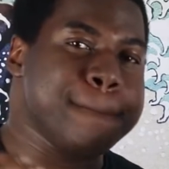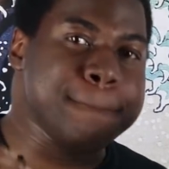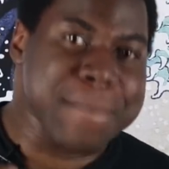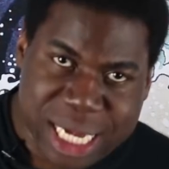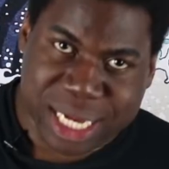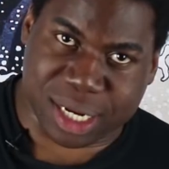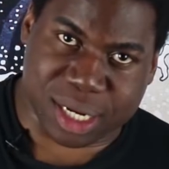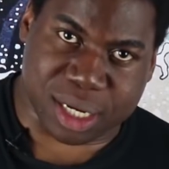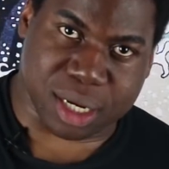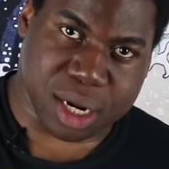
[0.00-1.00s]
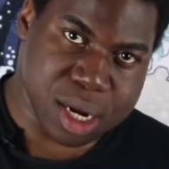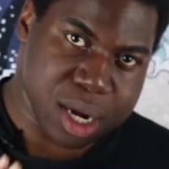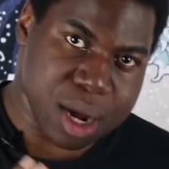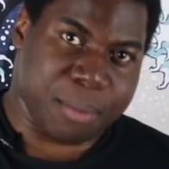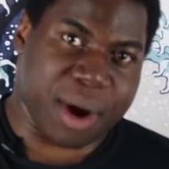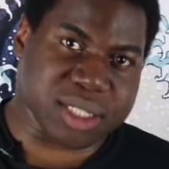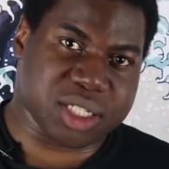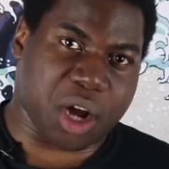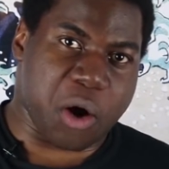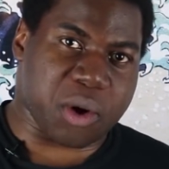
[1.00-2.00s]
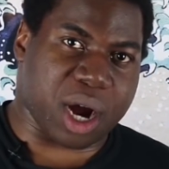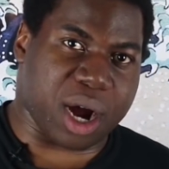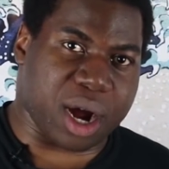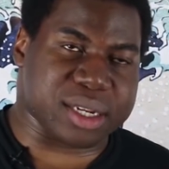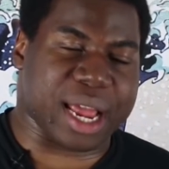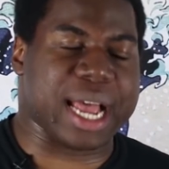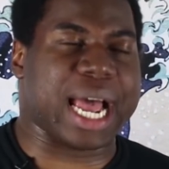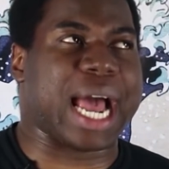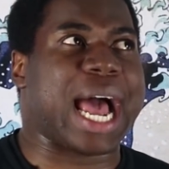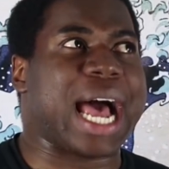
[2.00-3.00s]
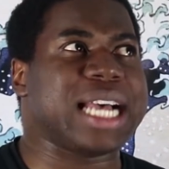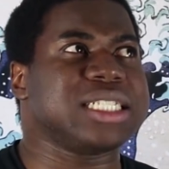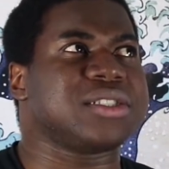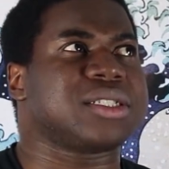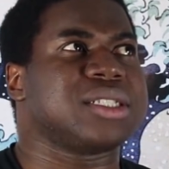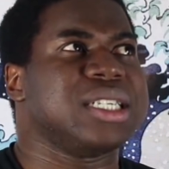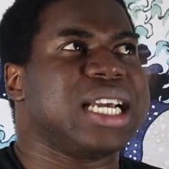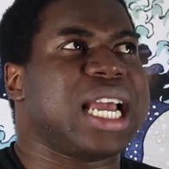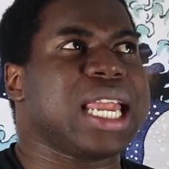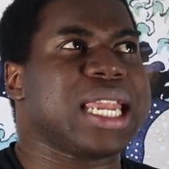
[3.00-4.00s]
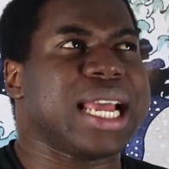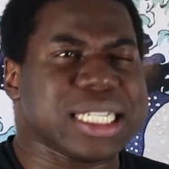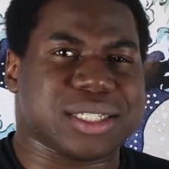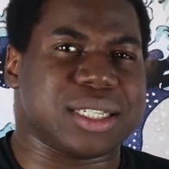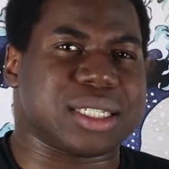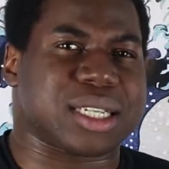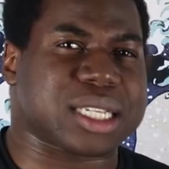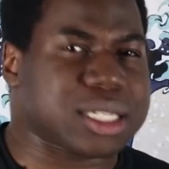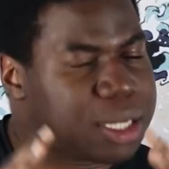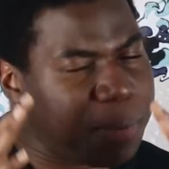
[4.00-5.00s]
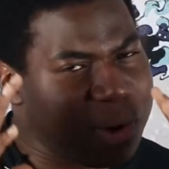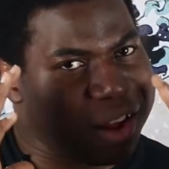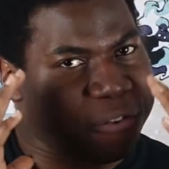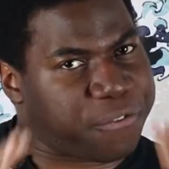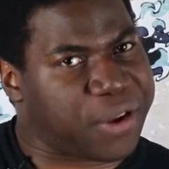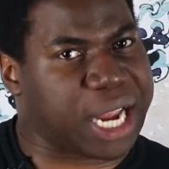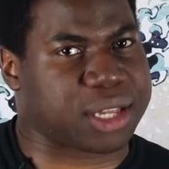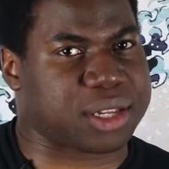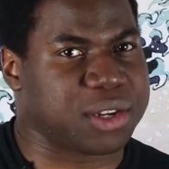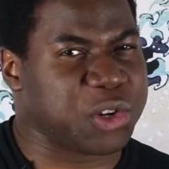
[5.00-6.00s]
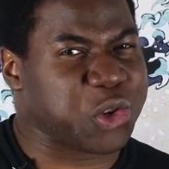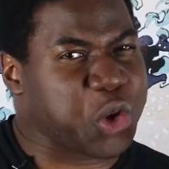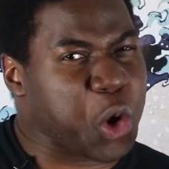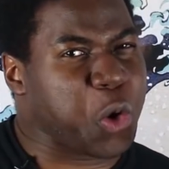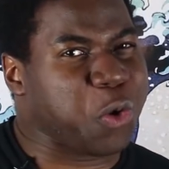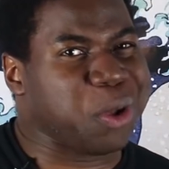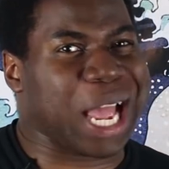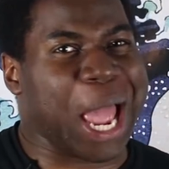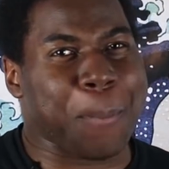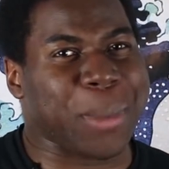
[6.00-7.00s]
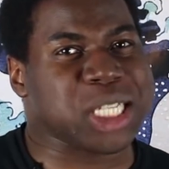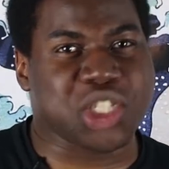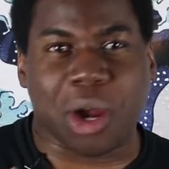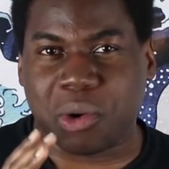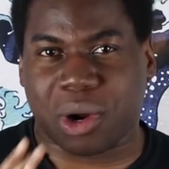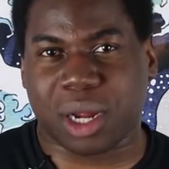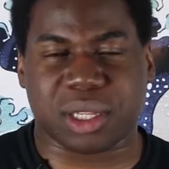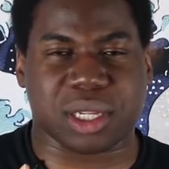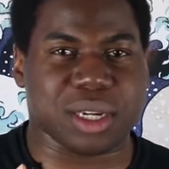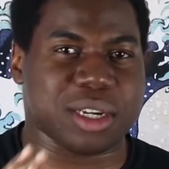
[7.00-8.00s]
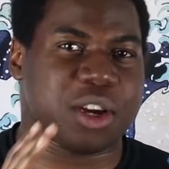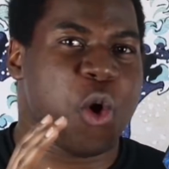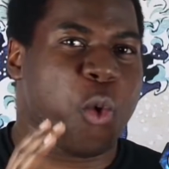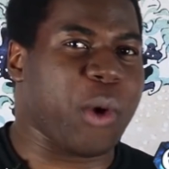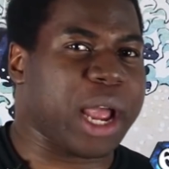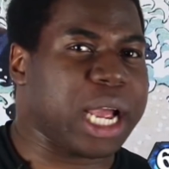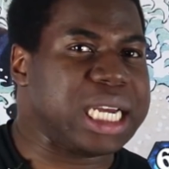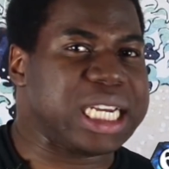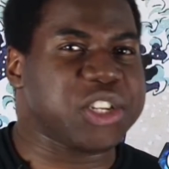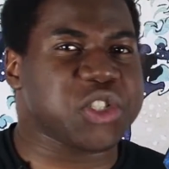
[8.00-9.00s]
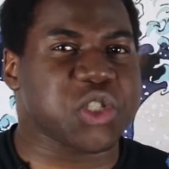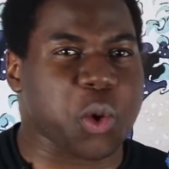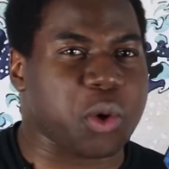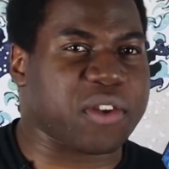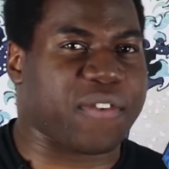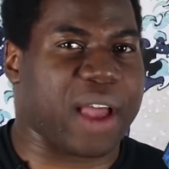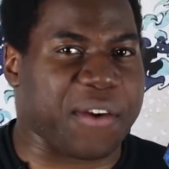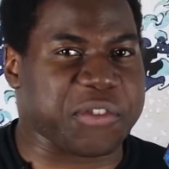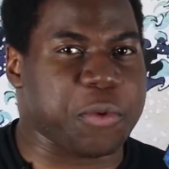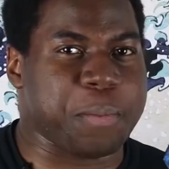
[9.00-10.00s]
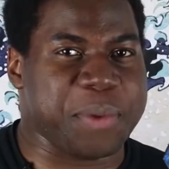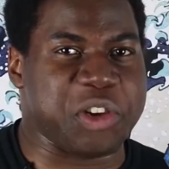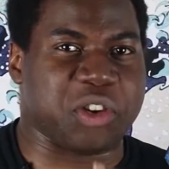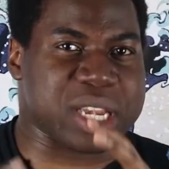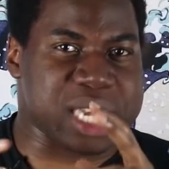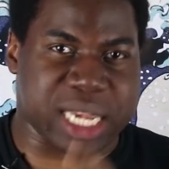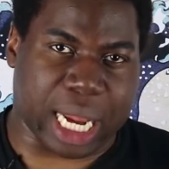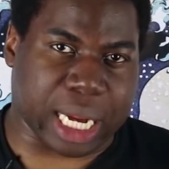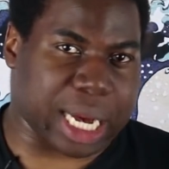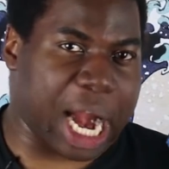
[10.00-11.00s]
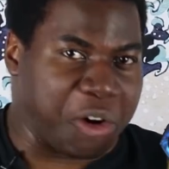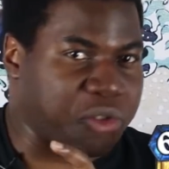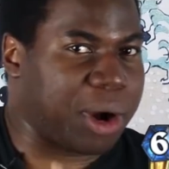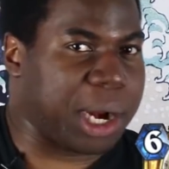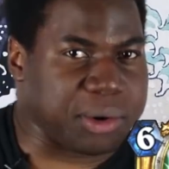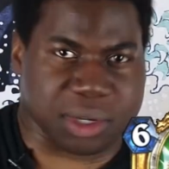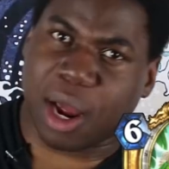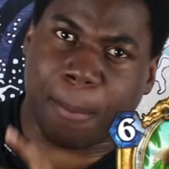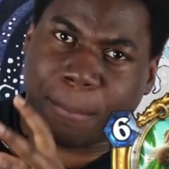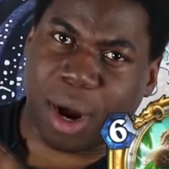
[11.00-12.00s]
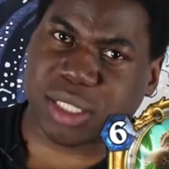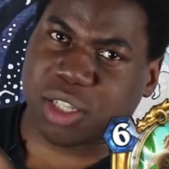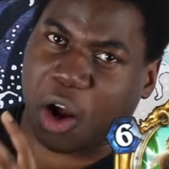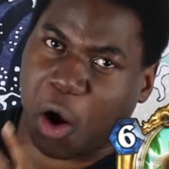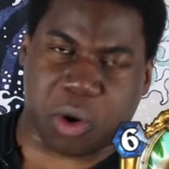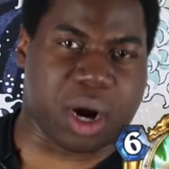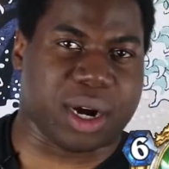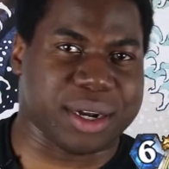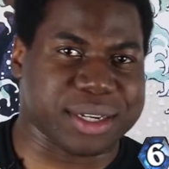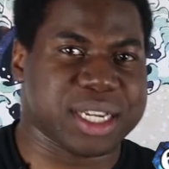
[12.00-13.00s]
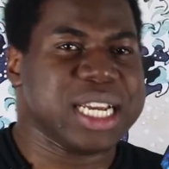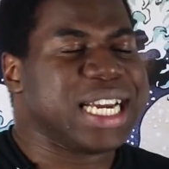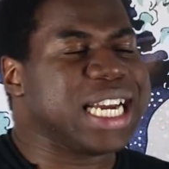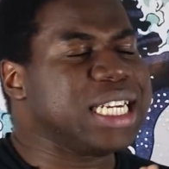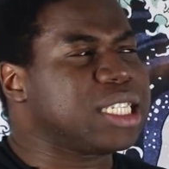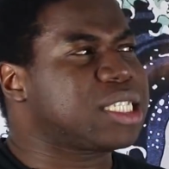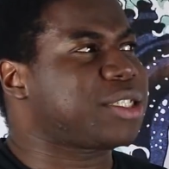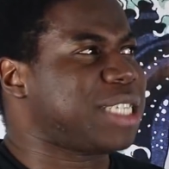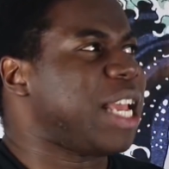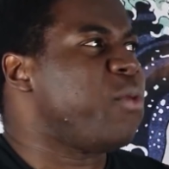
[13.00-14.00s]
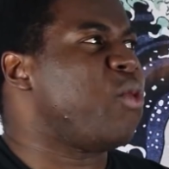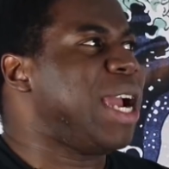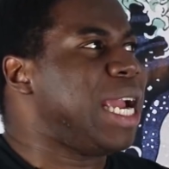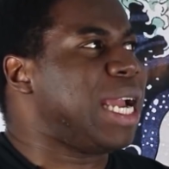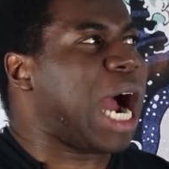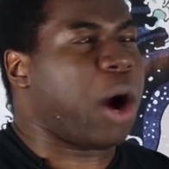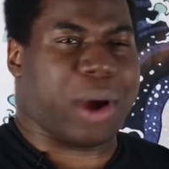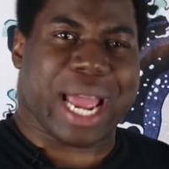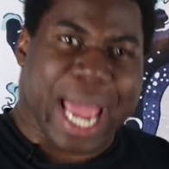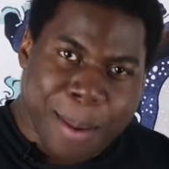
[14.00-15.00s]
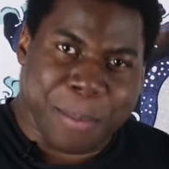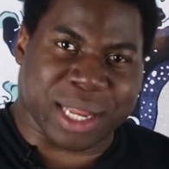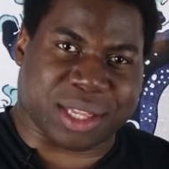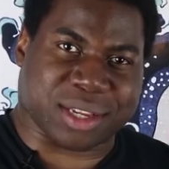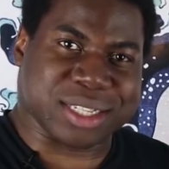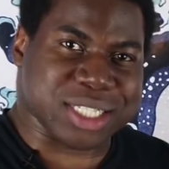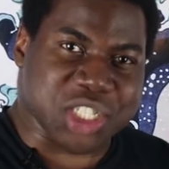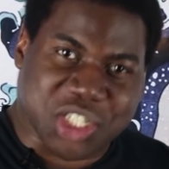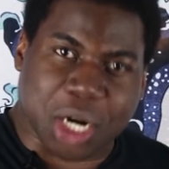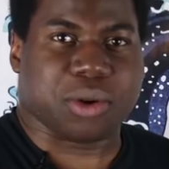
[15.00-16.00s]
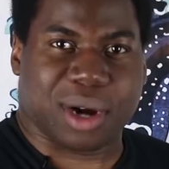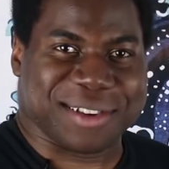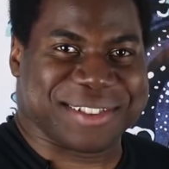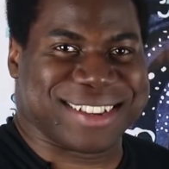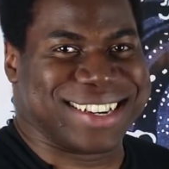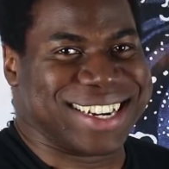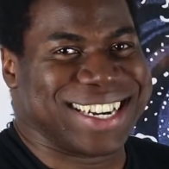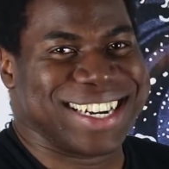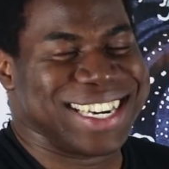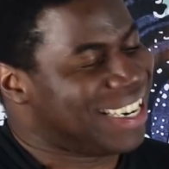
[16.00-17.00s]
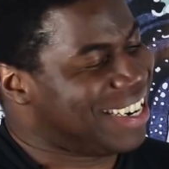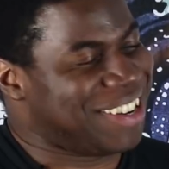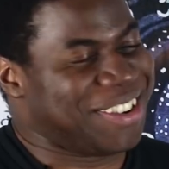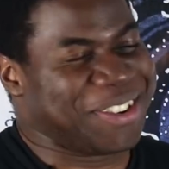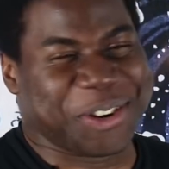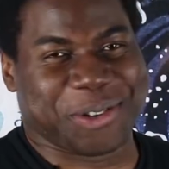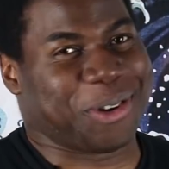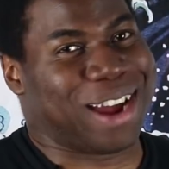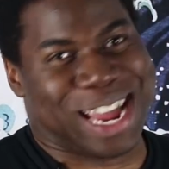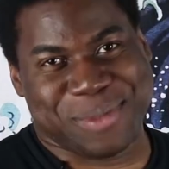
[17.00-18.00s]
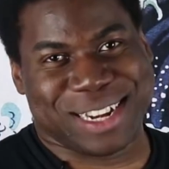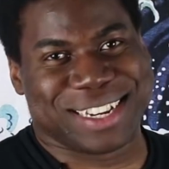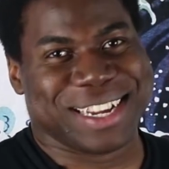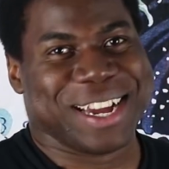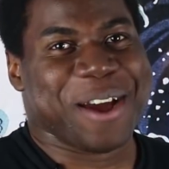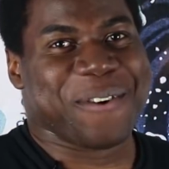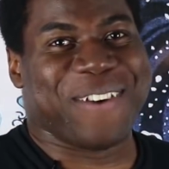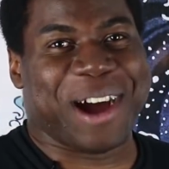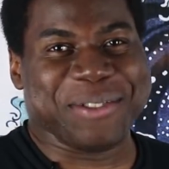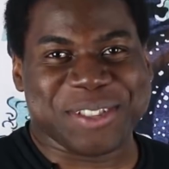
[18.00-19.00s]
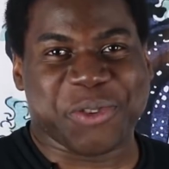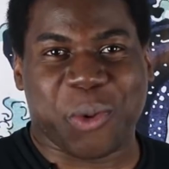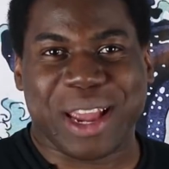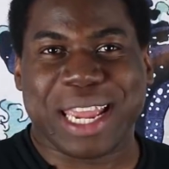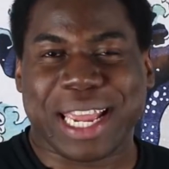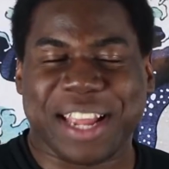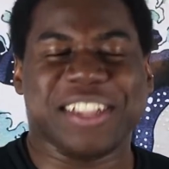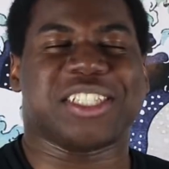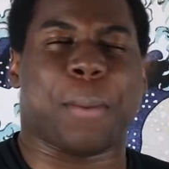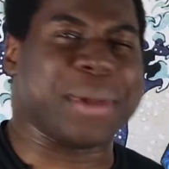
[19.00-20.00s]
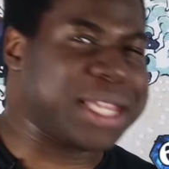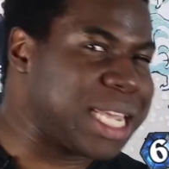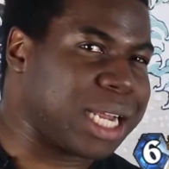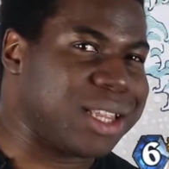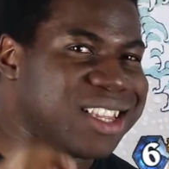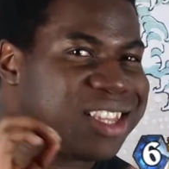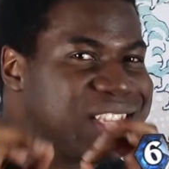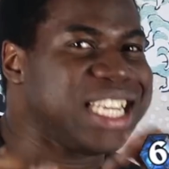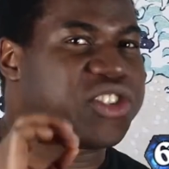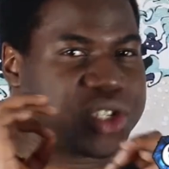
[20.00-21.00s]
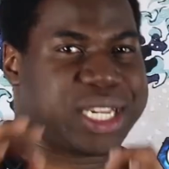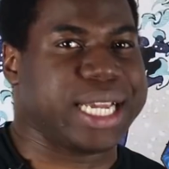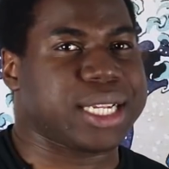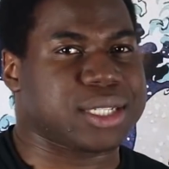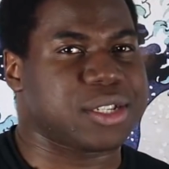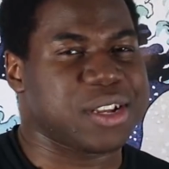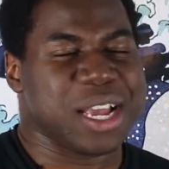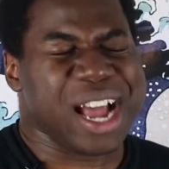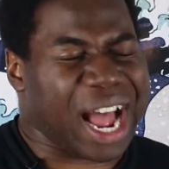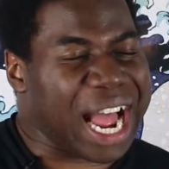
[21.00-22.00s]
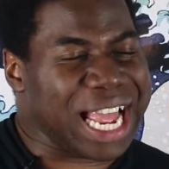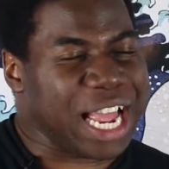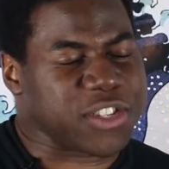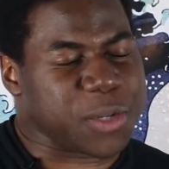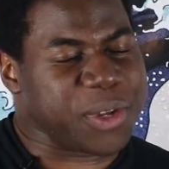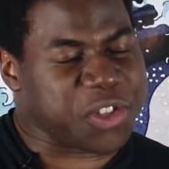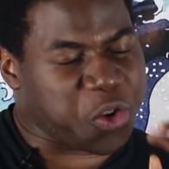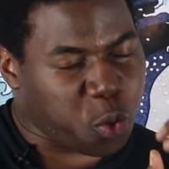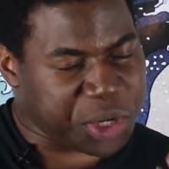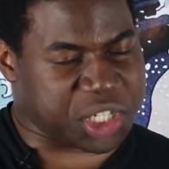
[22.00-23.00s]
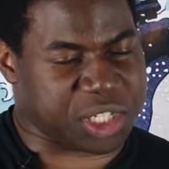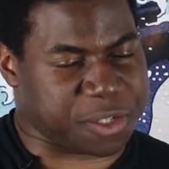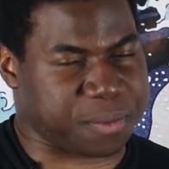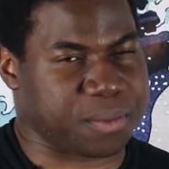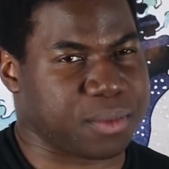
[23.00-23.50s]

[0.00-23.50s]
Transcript: minion. Master Oakheart has, in essence, a similar effect to Hemet Jungle Hunter, where you sort of have to build your deck around Master Oakheart. In the same way how Hemet Jungle Hunter, oh good old Hemet, found its way in some particular niche decks, I have some intuition,